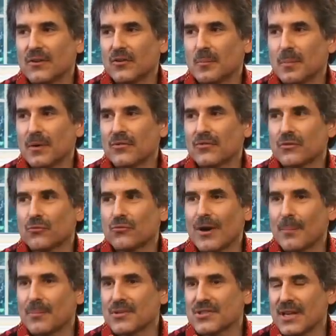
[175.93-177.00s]
supposed to
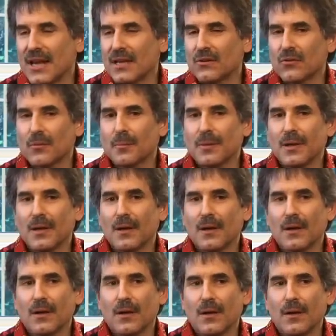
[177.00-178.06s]
represent or be
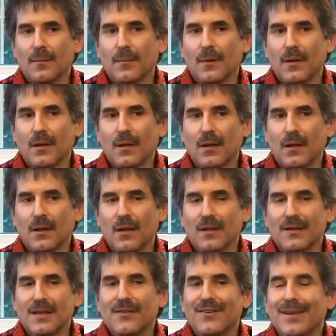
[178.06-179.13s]
a
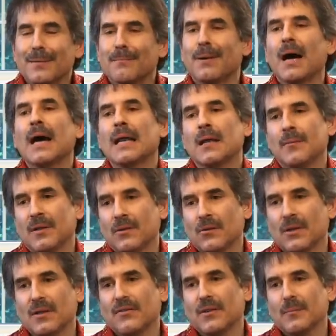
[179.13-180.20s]
living embodiment, a
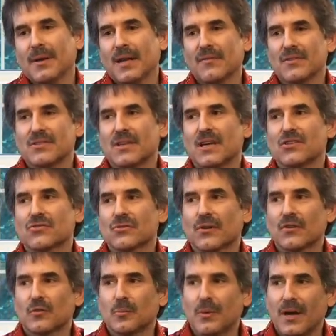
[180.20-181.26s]
living manifestation or
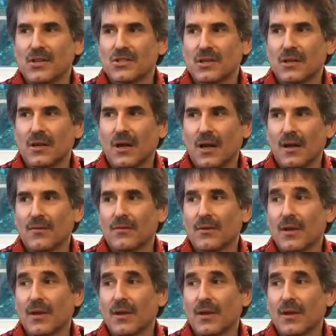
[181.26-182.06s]
expression of,